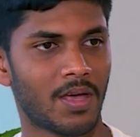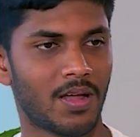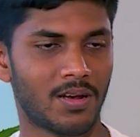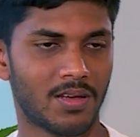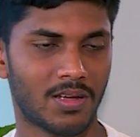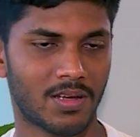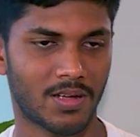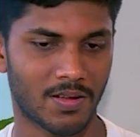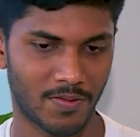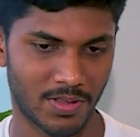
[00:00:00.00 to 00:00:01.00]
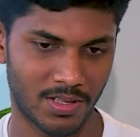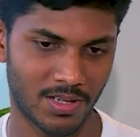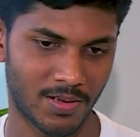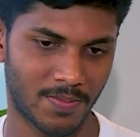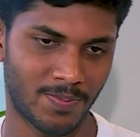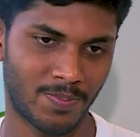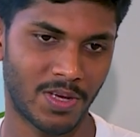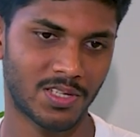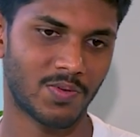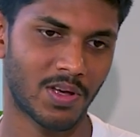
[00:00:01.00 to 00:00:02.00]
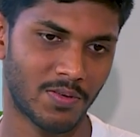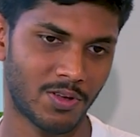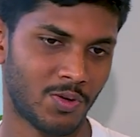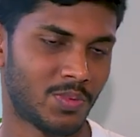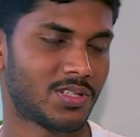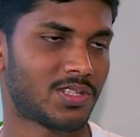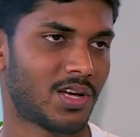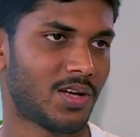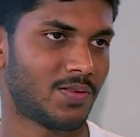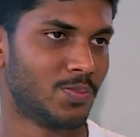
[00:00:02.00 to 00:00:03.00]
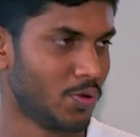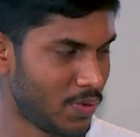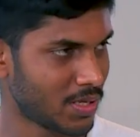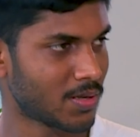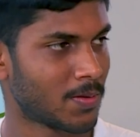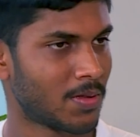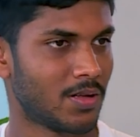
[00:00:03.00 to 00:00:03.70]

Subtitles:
and with the pace where humans are moving,